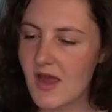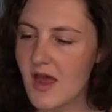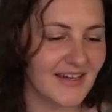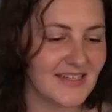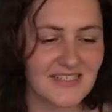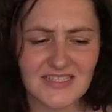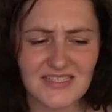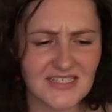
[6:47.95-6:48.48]

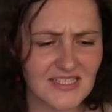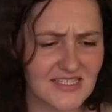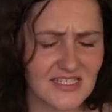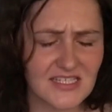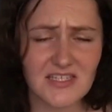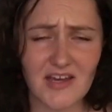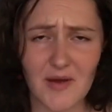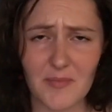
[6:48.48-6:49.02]
It just says
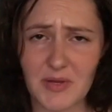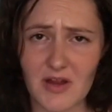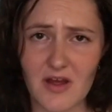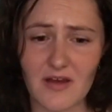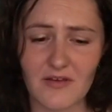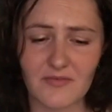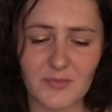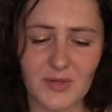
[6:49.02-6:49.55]
to top it
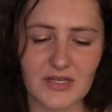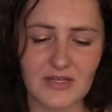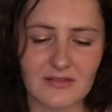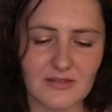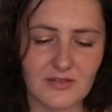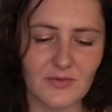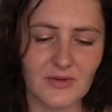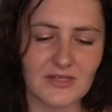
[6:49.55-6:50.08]
off, but
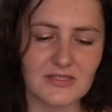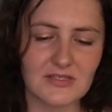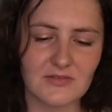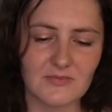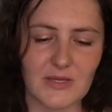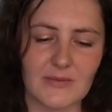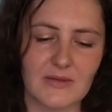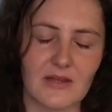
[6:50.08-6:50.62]
you want to do
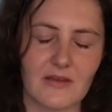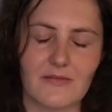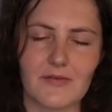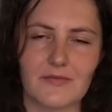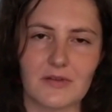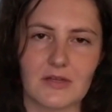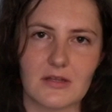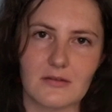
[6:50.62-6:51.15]
maybe like
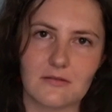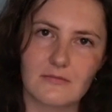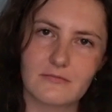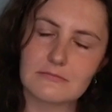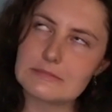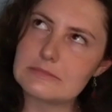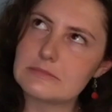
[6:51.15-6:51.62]
roughly